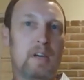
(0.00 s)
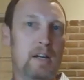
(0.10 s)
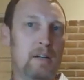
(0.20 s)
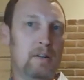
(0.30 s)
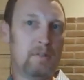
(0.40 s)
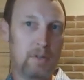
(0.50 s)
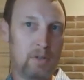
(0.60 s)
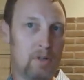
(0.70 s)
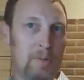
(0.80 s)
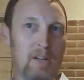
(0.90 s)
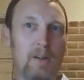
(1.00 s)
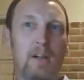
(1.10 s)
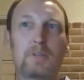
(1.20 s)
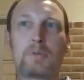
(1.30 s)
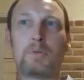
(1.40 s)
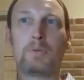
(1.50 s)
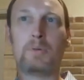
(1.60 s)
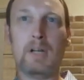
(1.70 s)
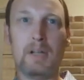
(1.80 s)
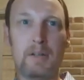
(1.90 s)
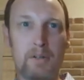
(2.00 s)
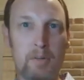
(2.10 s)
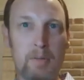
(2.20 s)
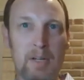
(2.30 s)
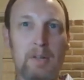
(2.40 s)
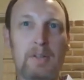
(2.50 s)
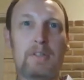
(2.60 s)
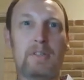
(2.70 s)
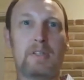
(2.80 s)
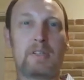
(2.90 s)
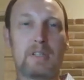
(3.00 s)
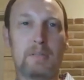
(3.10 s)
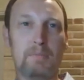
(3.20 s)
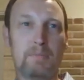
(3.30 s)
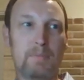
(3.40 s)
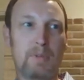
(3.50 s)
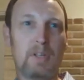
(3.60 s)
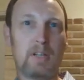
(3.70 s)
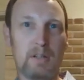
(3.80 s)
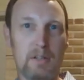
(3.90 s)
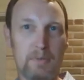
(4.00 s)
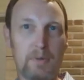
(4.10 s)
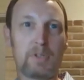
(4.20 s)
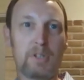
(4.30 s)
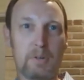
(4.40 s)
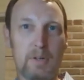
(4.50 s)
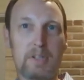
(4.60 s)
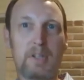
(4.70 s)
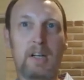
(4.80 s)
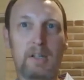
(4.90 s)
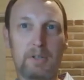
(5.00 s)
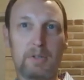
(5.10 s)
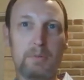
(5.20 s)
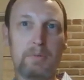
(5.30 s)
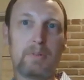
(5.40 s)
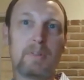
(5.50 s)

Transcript: I didn't know about grad school. I didn't know about all these things. I'm really kind of the first generation college student.